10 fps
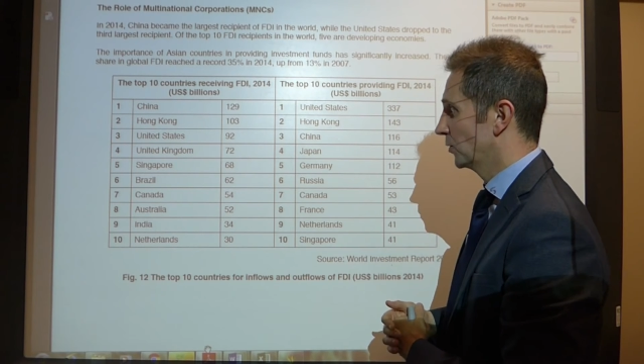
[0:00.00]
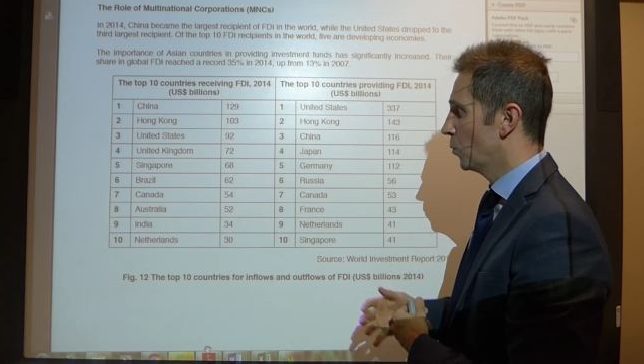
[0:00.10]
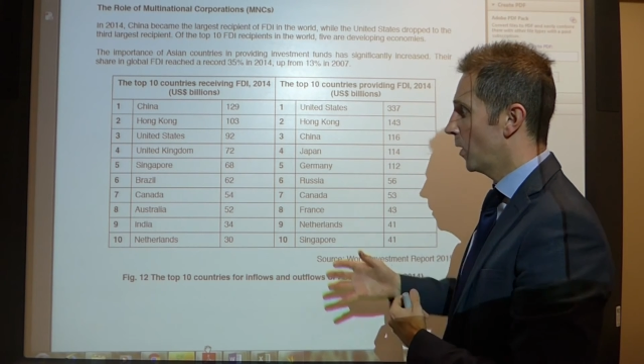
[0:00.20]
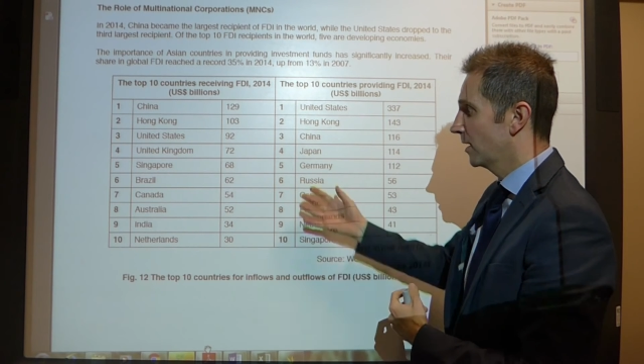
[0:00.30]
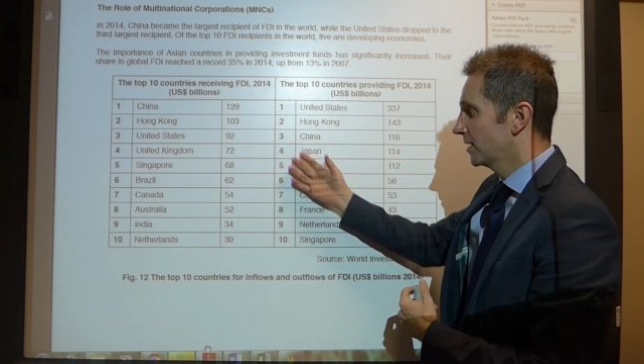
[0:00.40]
So
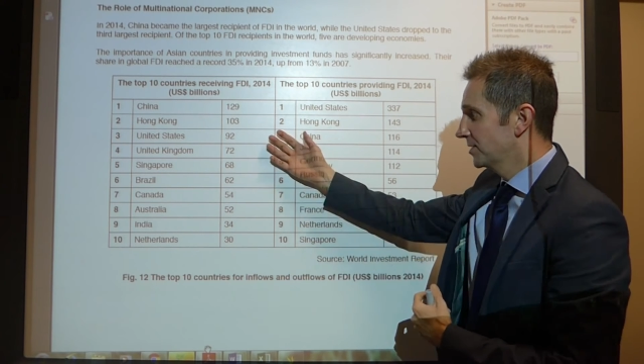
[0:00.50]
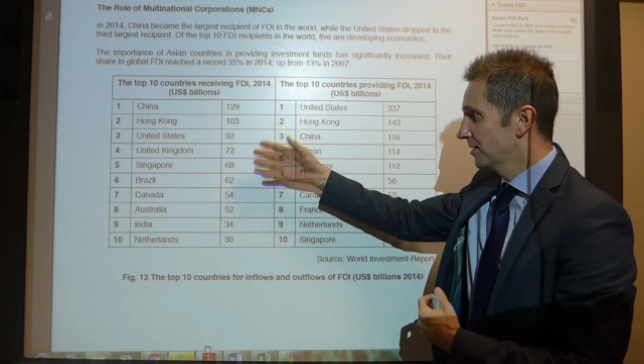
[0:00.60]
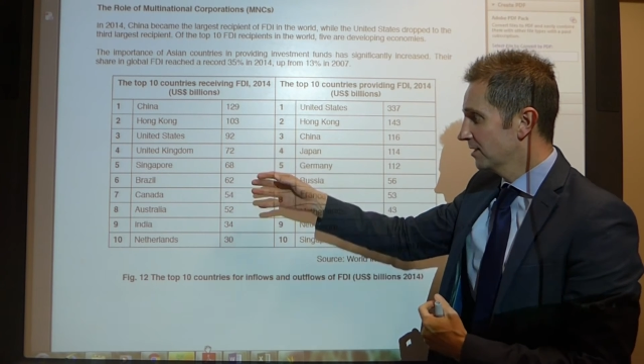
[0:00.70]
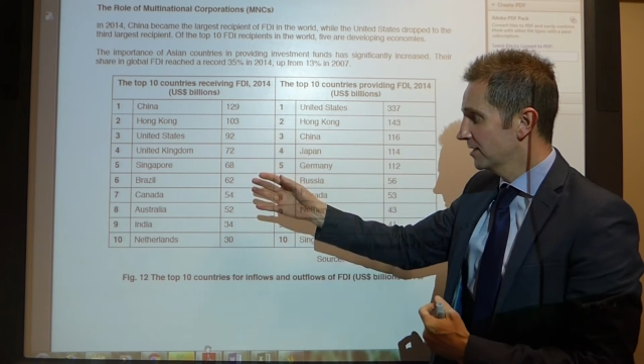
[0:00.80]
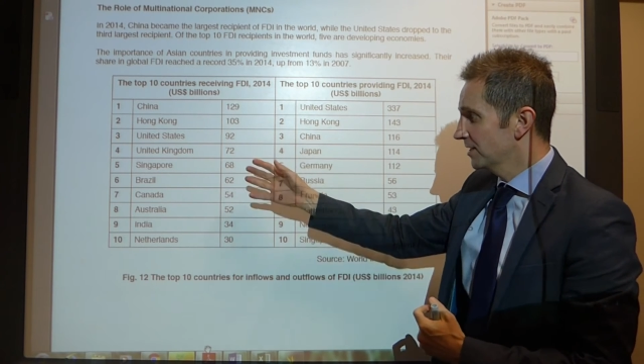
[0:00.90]
why is
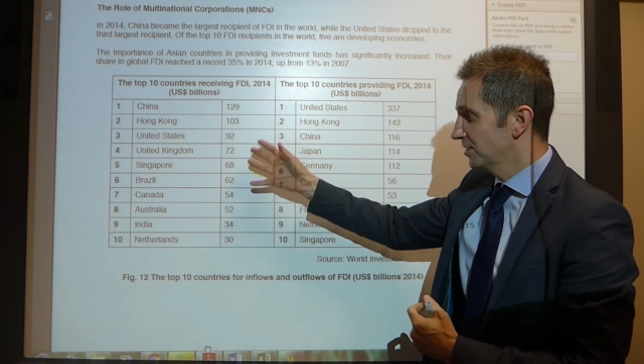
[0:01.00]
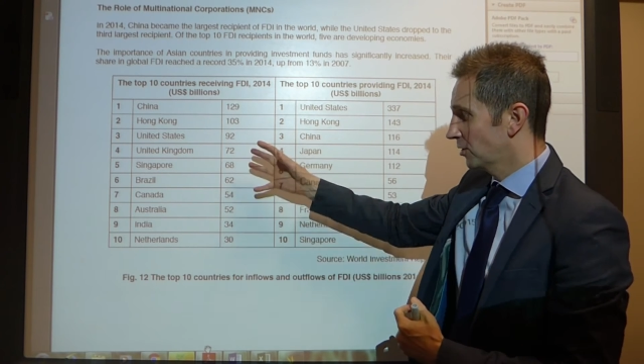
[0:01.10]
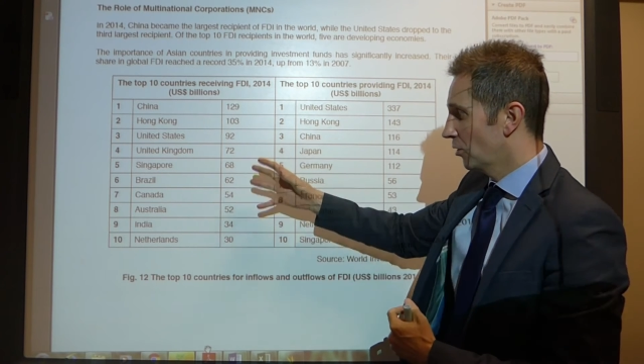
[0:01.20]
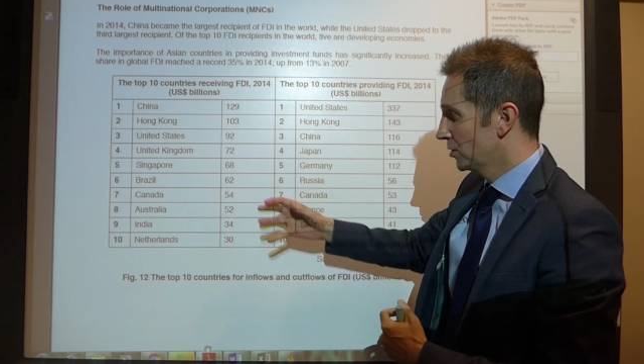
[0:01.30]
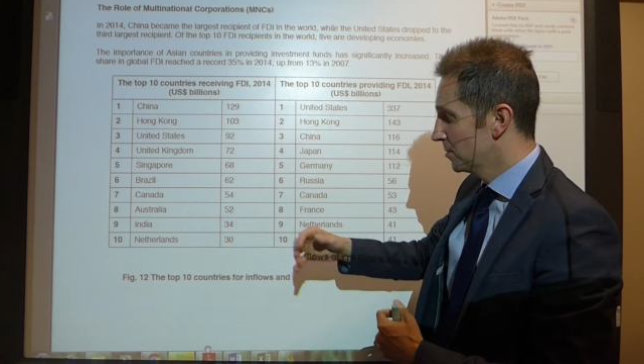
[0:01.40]
it that these
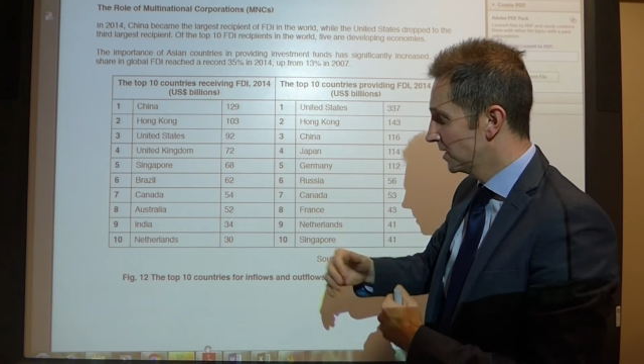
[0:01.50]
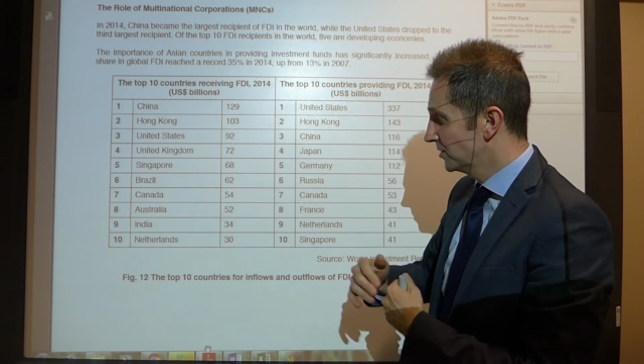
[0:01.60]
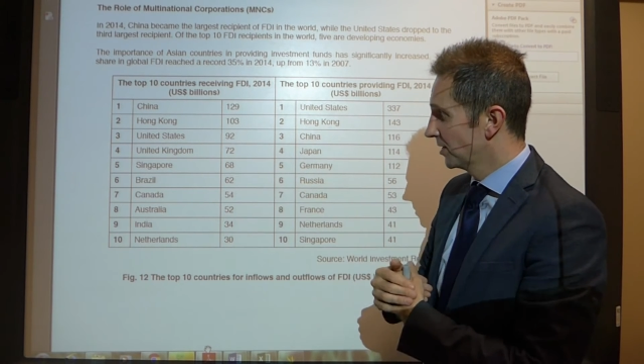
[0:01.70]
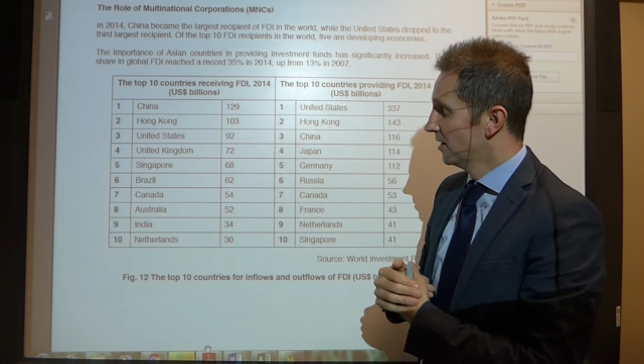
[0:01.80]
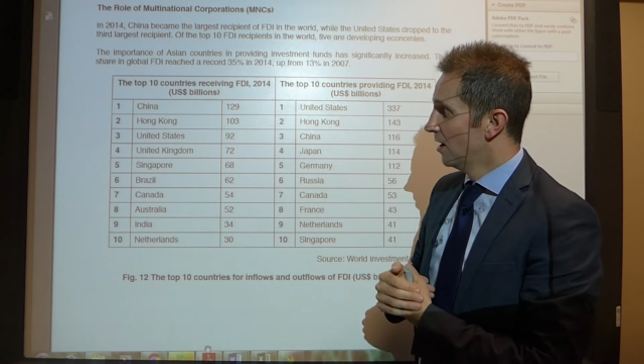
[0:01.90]

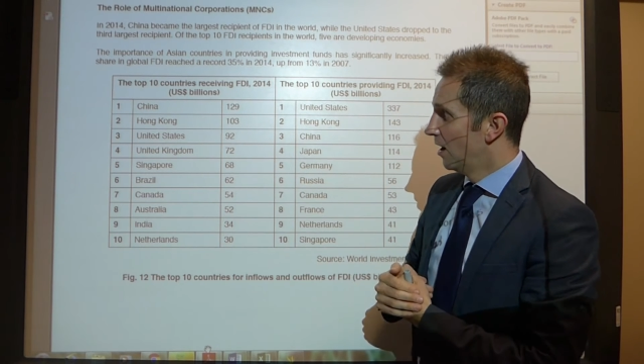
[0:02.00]
economies